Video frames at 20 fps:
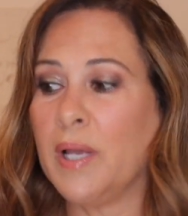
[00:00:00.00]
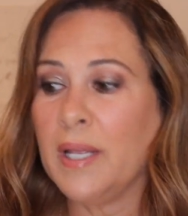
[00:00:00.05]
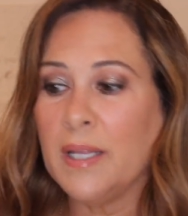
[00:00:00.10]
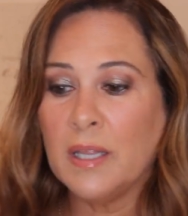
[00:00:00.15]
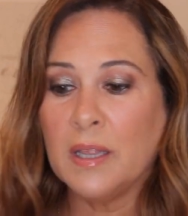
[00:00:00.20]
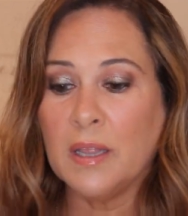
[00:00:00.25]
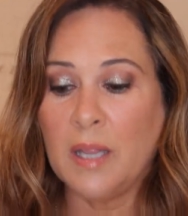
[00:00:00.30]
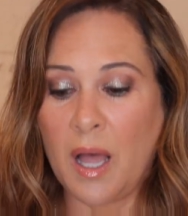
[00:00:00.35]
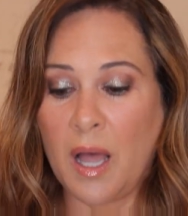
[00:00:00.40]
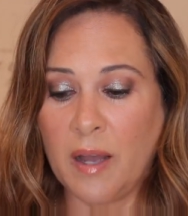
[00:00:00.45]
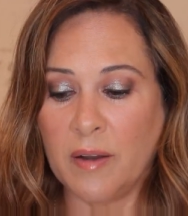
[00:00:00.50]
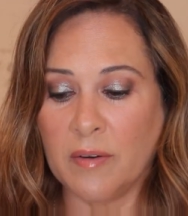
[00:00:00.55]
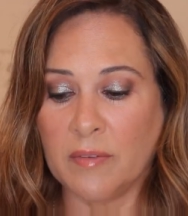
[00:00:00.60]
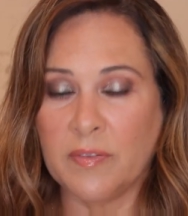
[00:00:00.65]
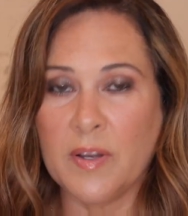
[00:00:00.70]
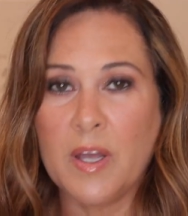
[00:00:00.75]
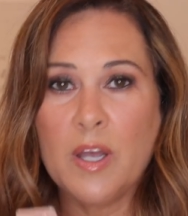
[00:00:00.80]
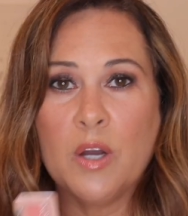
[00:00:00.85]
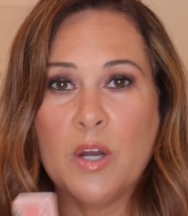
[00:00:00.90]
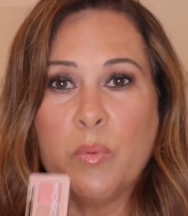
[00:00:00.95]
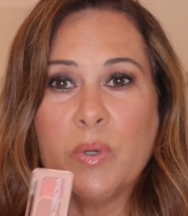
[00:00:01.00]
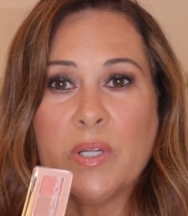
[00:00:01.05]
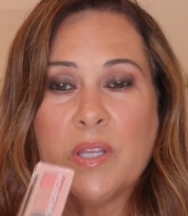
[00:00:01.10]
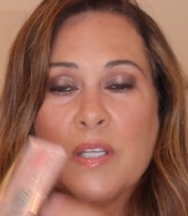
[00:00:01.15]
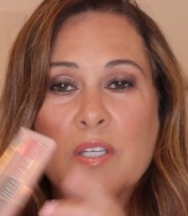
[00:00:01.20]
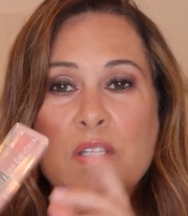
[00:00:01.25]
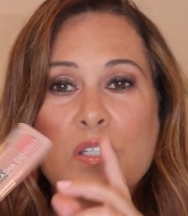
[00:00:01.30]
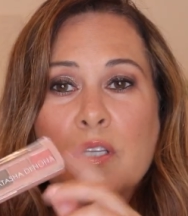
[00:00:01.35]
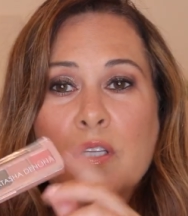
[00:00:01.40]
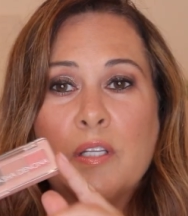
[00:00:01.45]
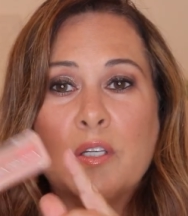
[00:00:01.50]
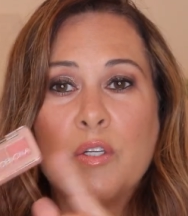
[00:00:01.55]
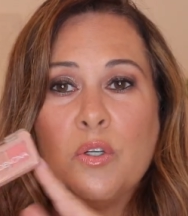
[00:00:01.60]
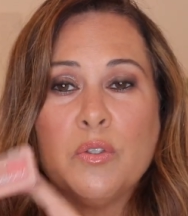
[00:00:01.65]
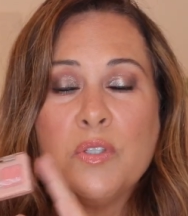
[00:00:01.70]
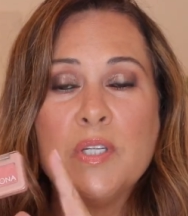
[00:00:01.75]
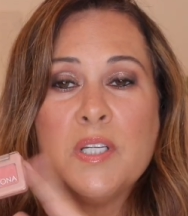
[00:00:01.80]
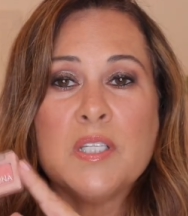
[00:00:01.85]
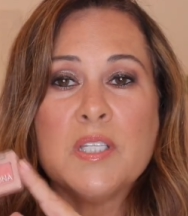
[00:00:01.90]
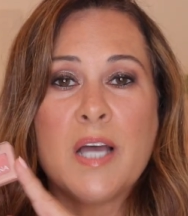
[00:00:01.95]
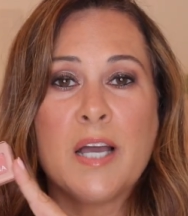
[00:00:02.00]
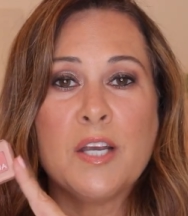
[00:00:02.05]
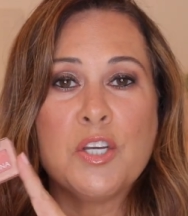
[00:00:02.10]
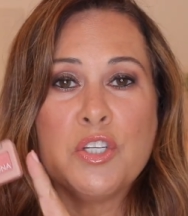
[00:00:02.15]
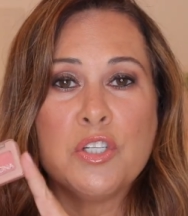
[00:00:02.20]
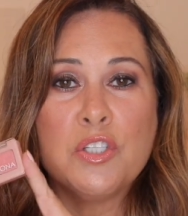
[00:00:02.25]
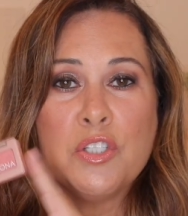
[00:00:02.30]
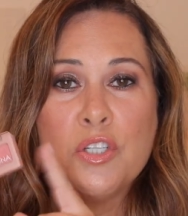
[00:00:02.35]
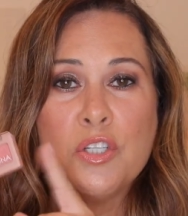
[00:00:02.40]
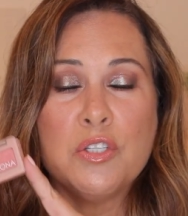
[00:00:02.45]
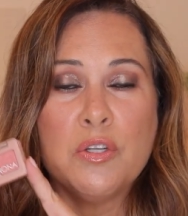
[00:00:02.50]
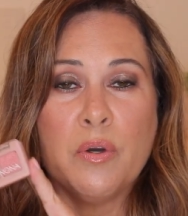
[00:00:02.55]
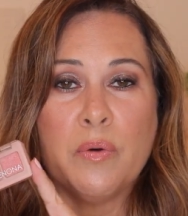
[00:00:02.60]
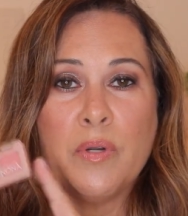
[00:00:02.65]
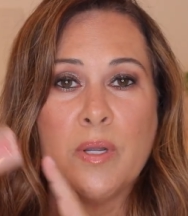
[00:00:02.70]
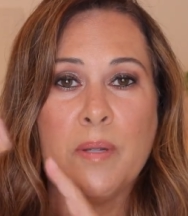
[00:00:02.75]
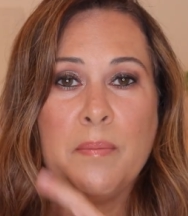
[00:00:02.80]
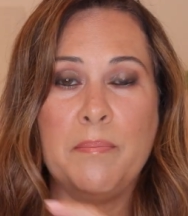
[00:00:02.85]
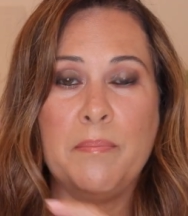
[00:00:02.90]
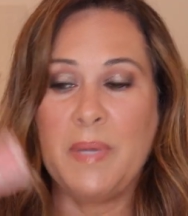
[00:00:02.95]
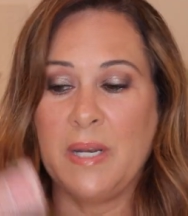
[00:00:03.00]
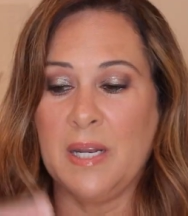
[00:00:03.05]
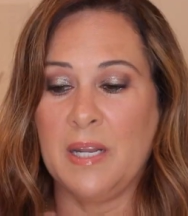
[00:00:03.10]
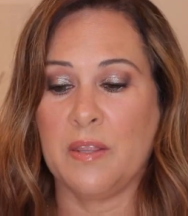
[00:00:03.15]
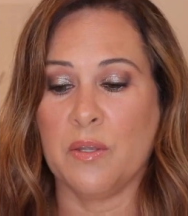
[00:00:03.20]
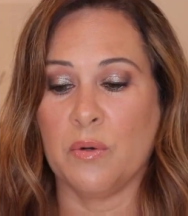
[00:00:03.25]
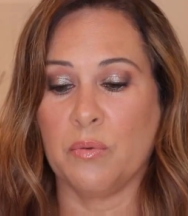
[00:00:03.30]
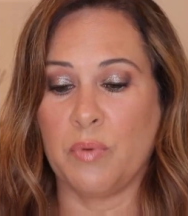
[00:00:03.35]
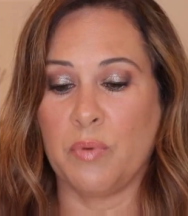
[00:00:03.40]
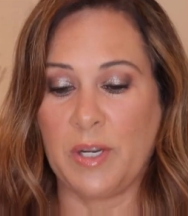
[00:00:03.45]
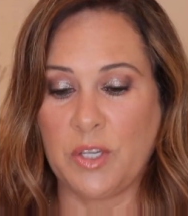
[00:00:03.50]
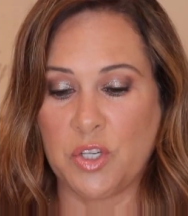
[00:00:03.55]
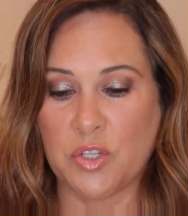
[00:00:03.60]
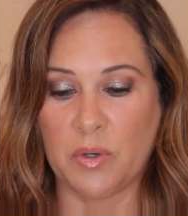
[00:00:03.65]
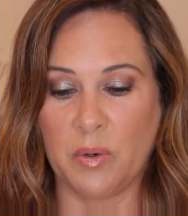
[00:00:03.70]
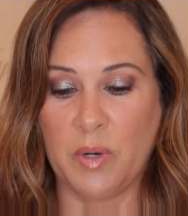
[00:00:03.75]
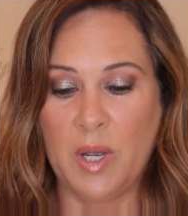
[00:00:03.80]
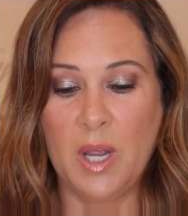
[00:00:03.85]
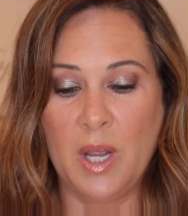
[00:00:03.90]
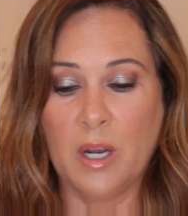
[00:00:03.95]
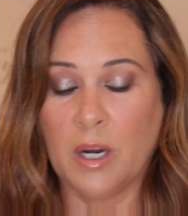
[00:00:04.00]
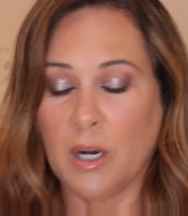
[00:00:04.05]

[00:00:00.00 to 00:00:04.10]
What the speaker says: in love with this little Natasha Denona Mini the Retro.